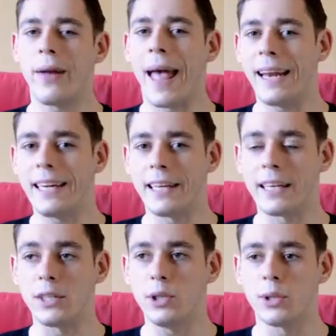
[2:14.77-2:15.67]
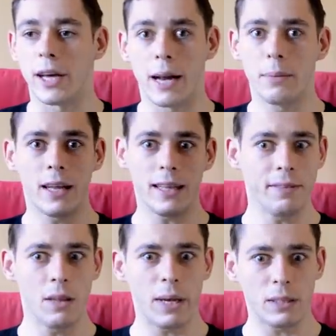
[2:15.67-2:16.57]
to add anything new. And I'm not
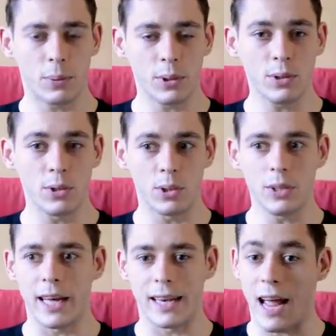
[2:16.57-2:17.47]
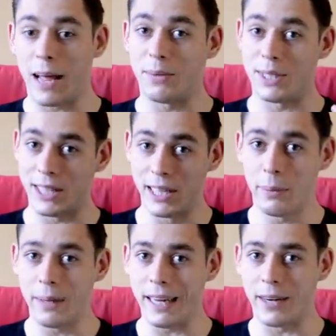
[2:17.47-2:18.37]
even the best person to do that. I'm still a
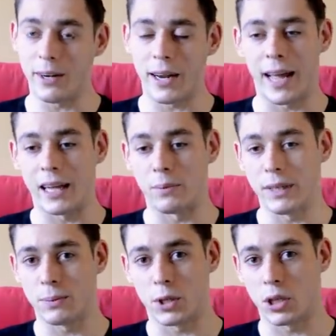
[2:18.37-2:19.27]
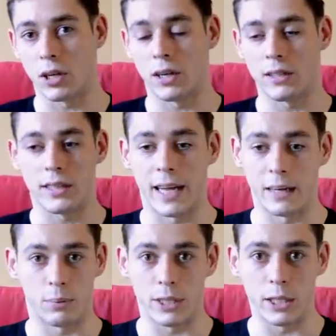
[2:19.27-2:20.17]
beginner at mixed martial arts,
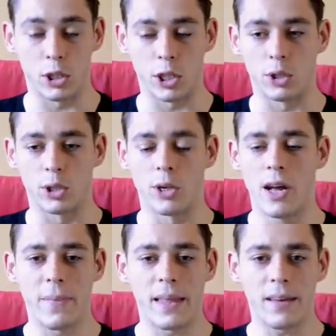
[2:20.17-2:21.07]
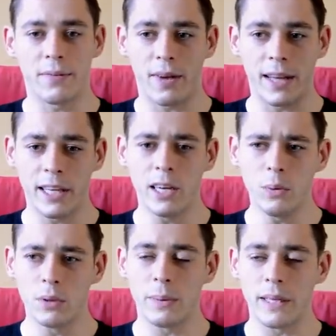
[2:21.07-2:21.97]
at Brazilian Jiu-Jitsu. If Aikido
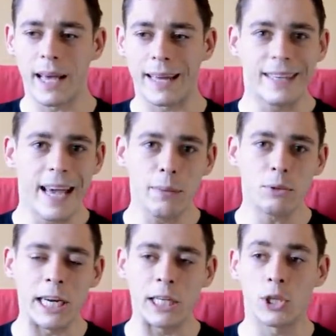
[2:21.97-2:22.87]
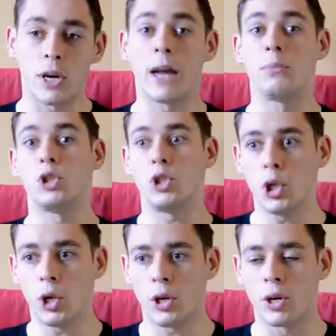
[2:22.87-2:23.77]
would be a game changer, I'm
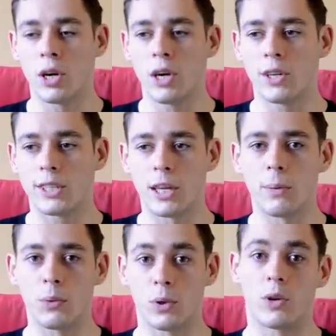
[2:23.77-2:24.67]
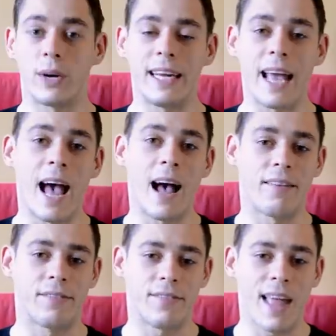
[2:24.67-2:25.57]
sure someone would already
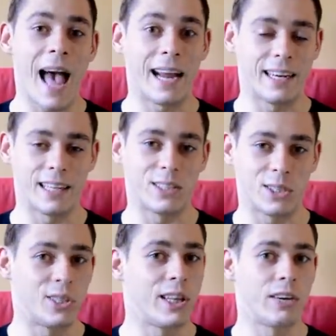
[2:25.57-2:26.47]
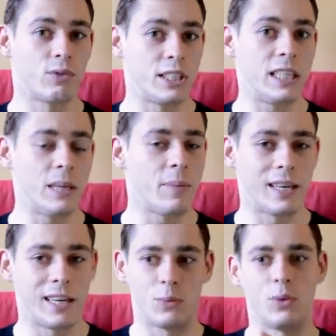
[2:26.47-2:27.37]
have added it to their regime
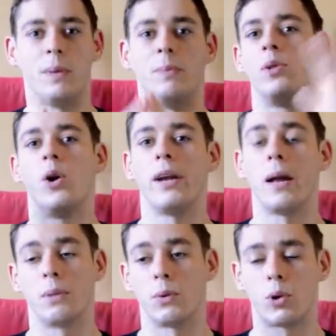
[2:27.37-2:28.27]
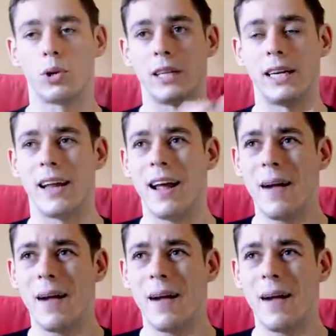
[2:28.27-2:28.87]
and it would be blowing up the world. And